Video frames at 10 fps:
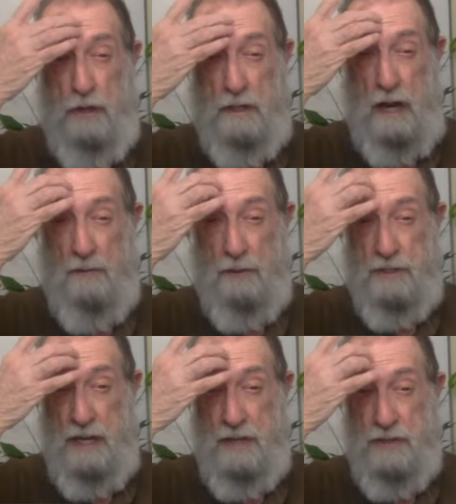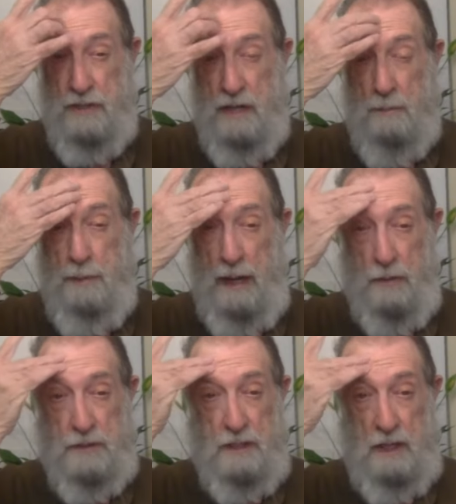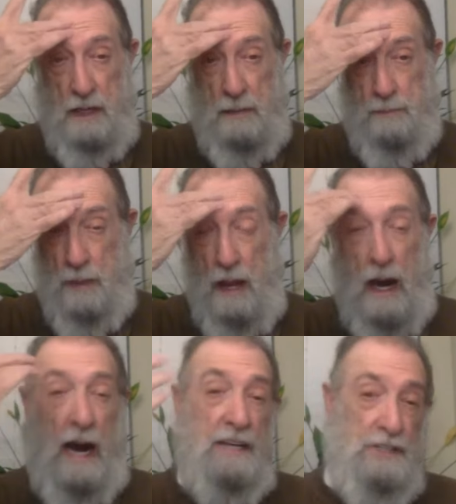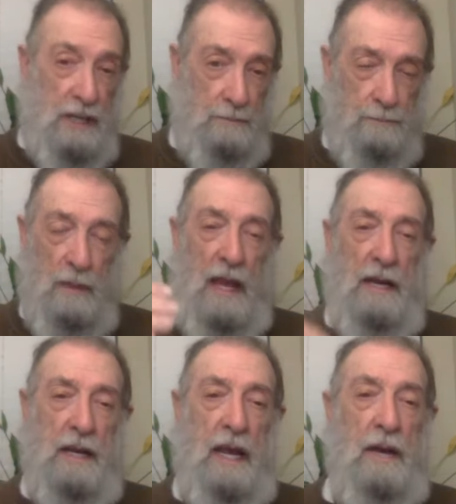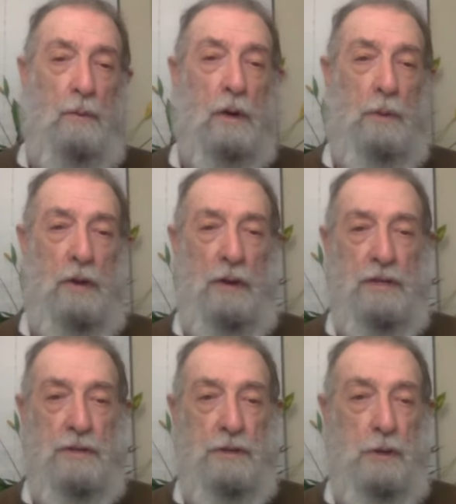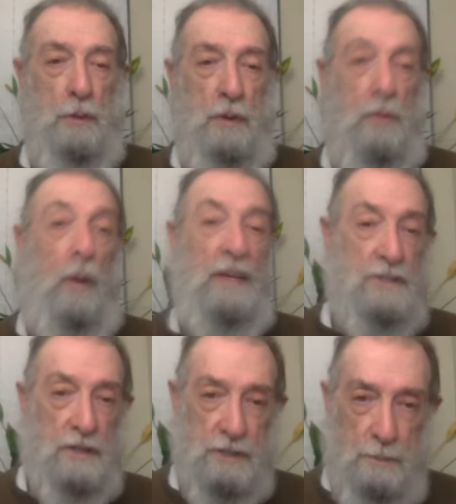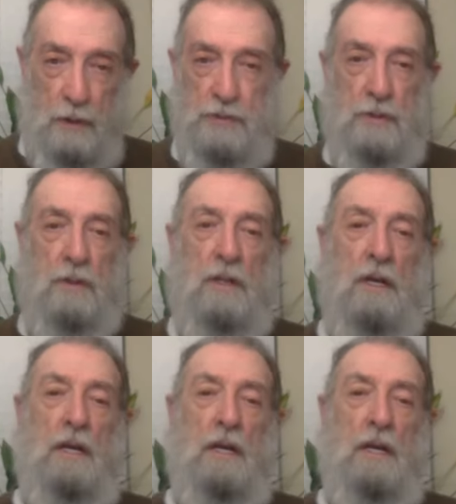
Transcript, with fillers: good conversation about, um, hygiene and, and what are we going to do with waste disposal?